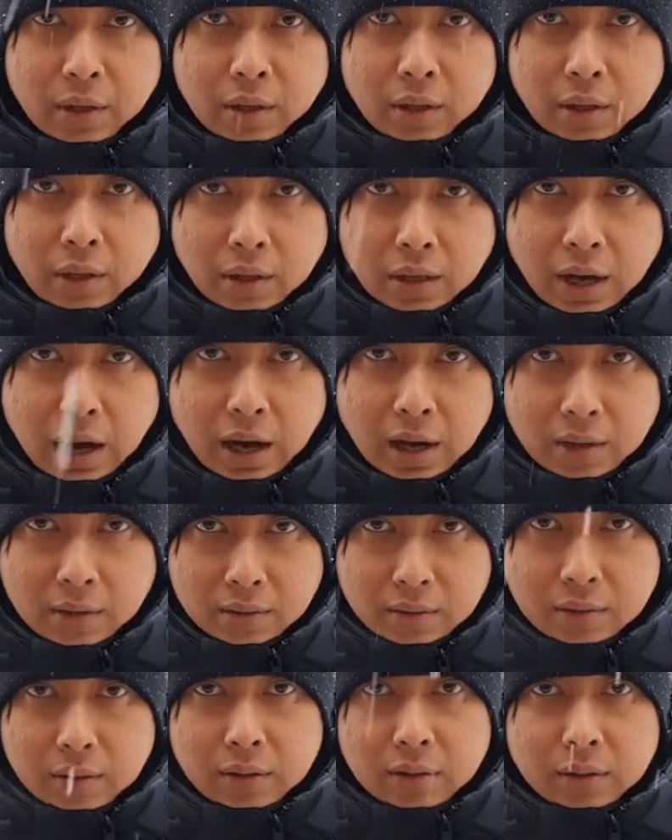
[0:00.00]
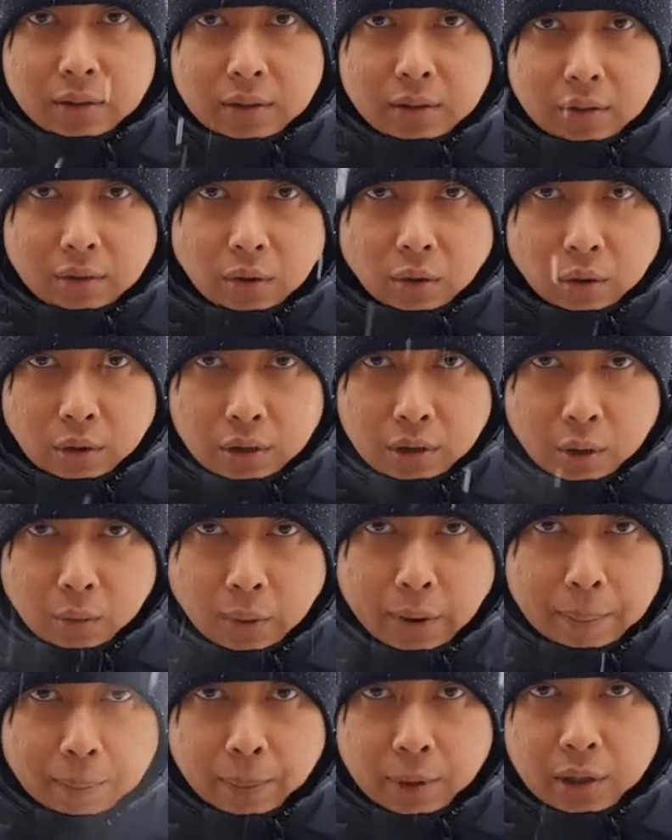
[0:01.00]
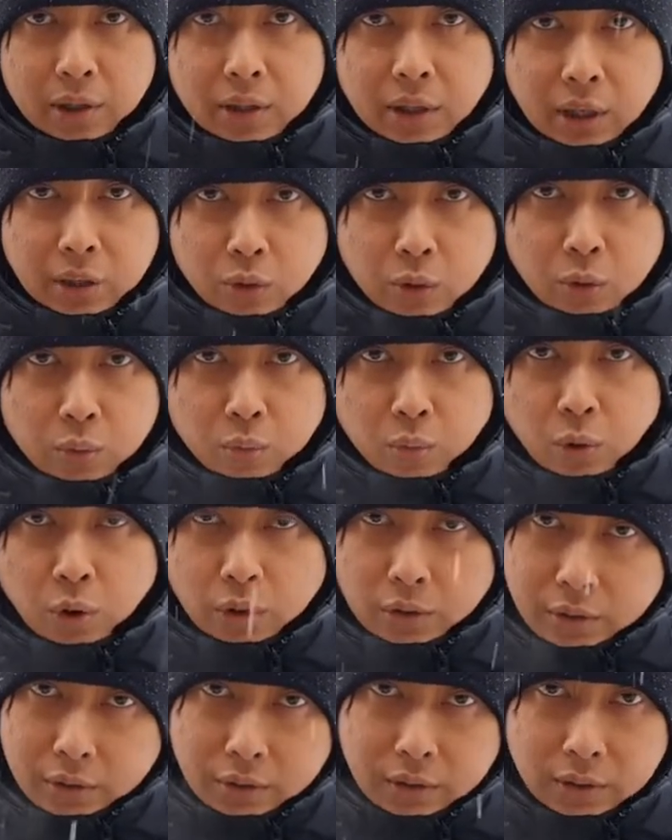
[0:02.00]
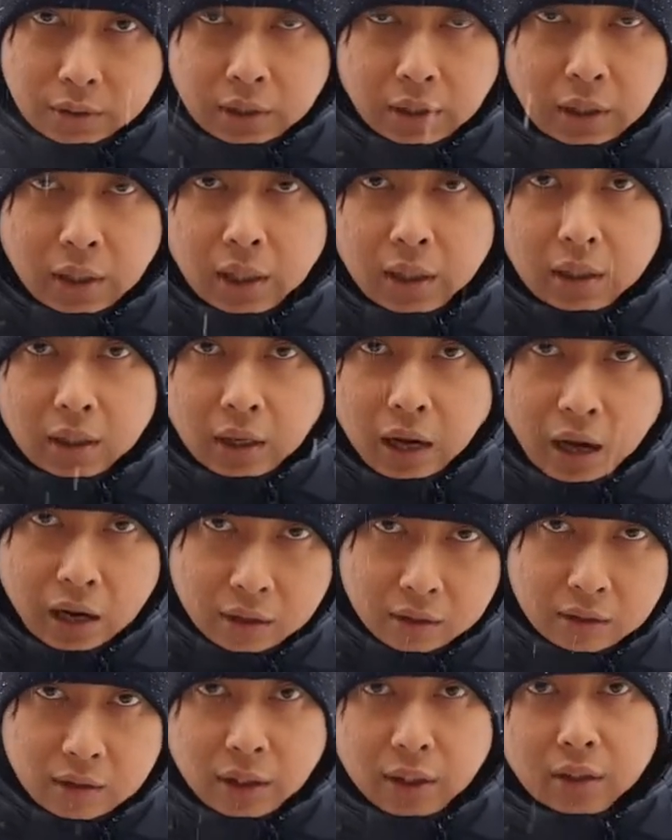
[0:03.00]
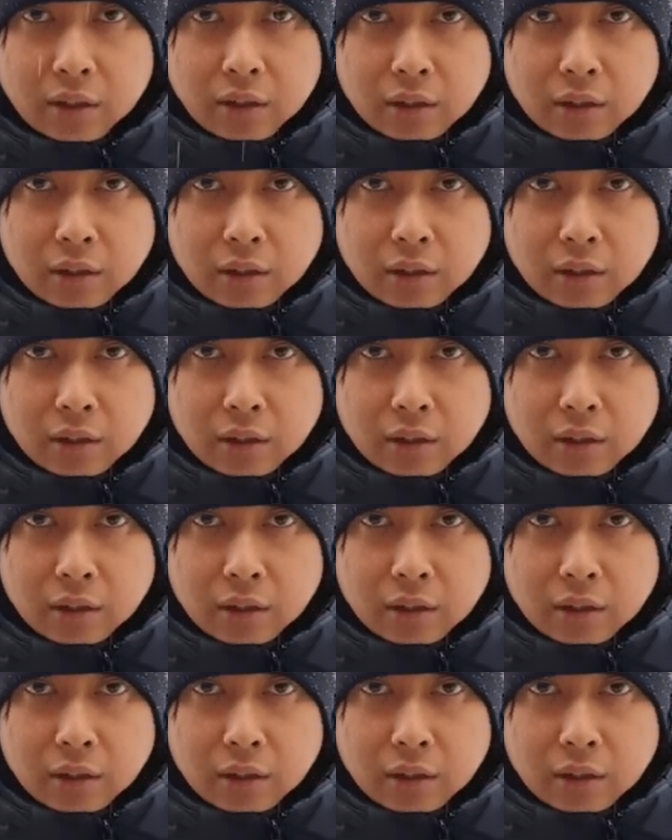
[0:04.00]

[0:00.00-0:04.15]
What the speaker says: a gun or a weapon that could work in an Arctic